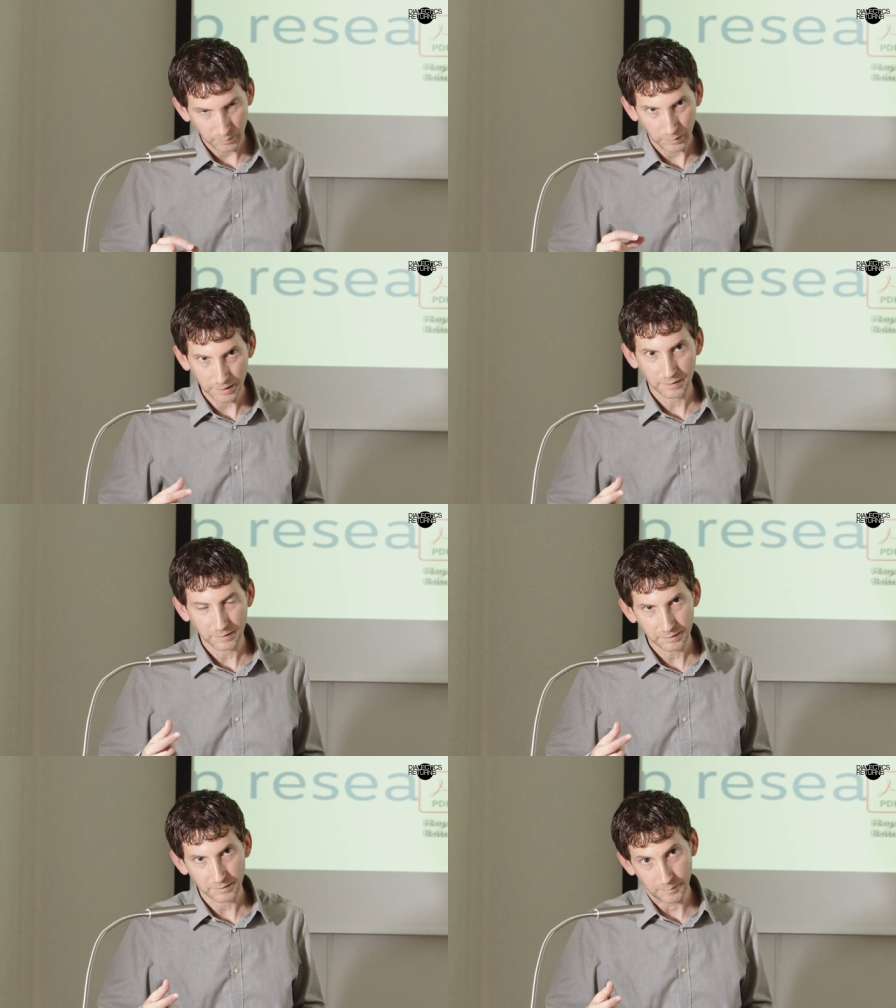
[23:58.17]
what
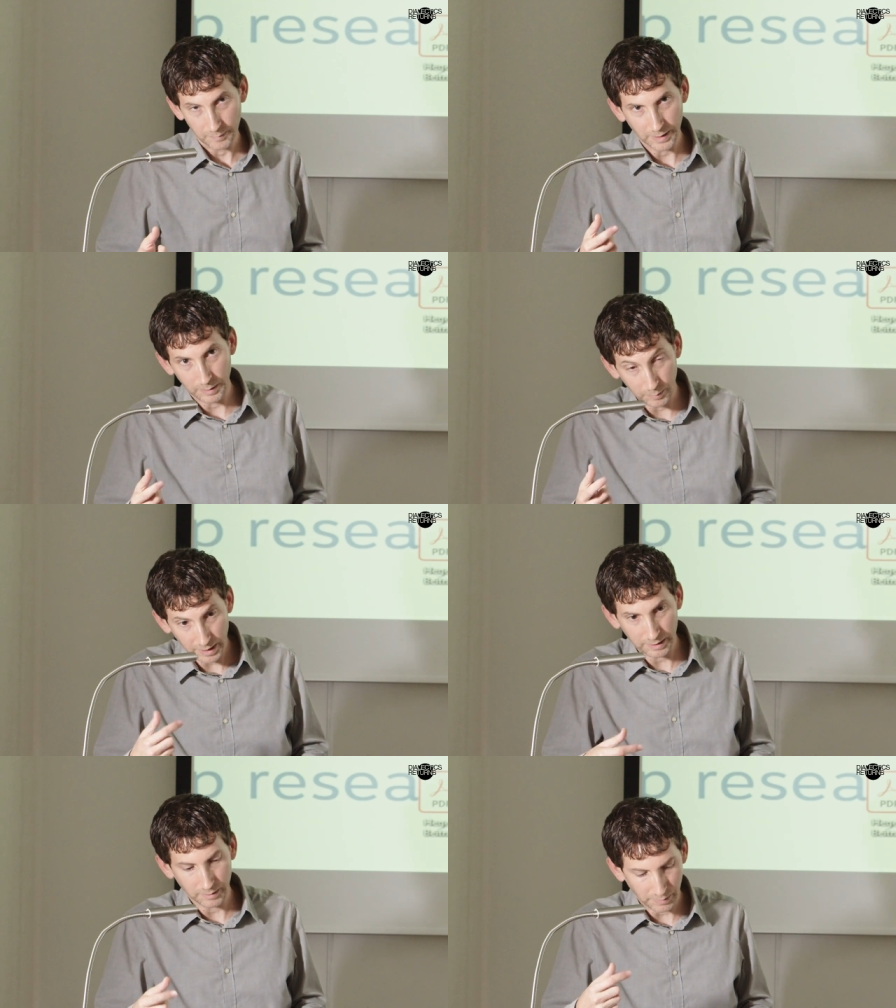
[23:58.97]
this may
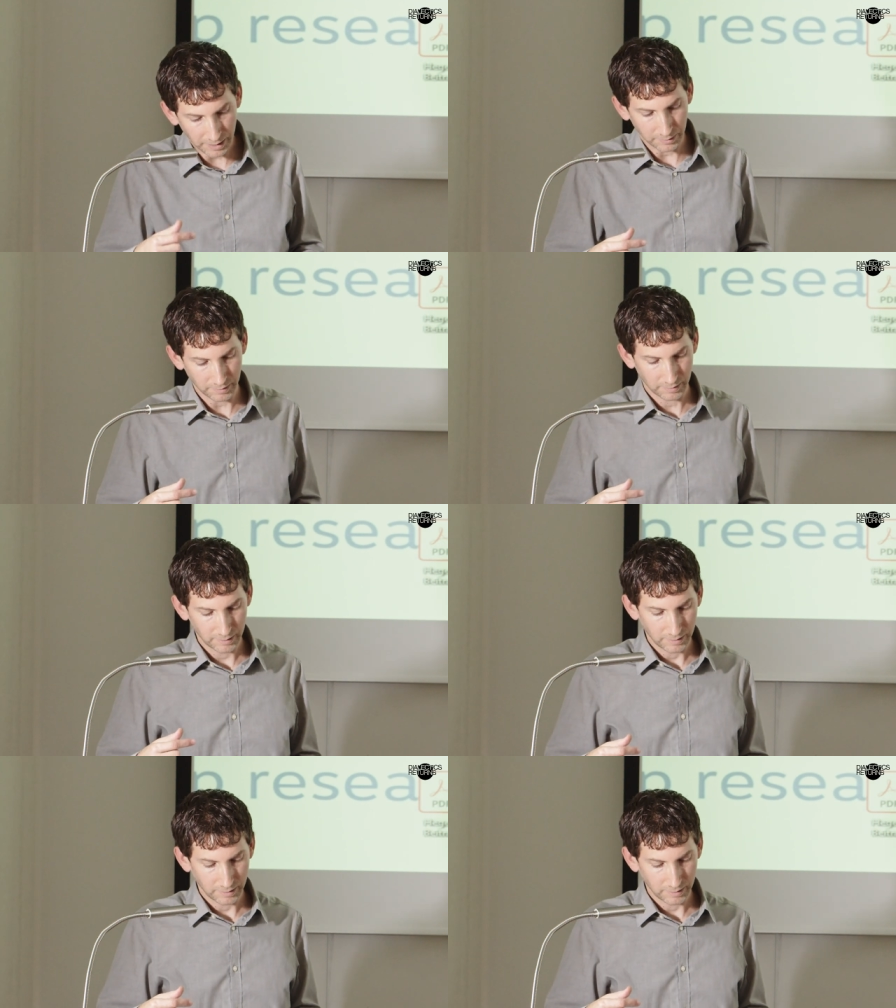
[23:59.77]
mean about